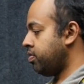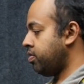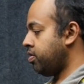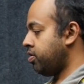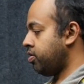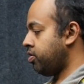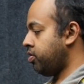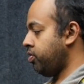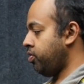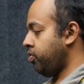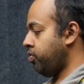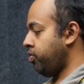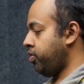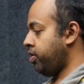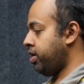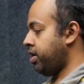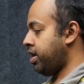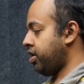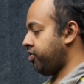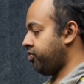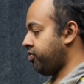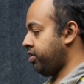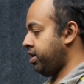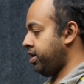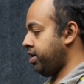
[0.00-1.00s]
So you can
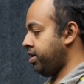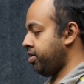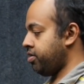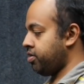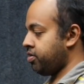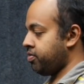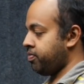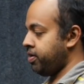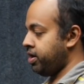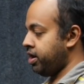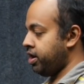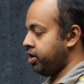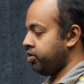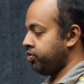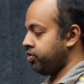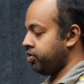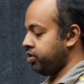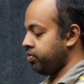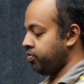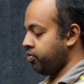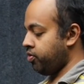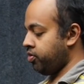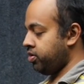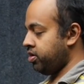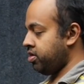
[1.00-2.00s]
actually speak into the
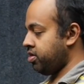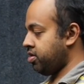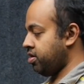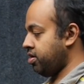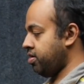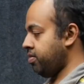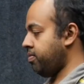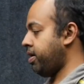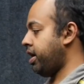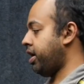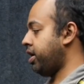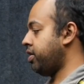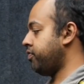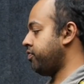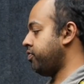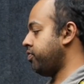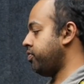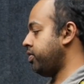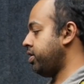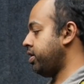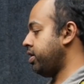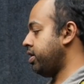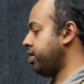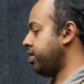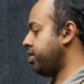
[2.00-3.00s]
remote. It's a
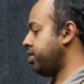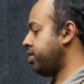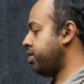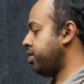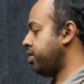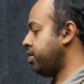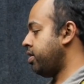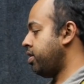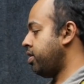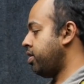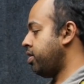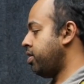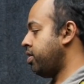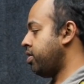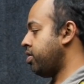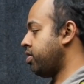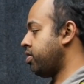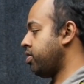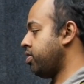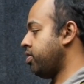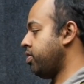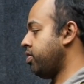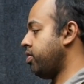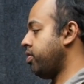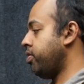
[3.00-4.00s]
microphone here.
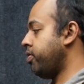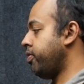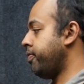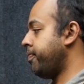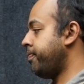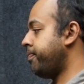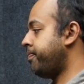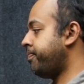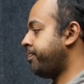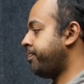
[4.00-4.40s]
So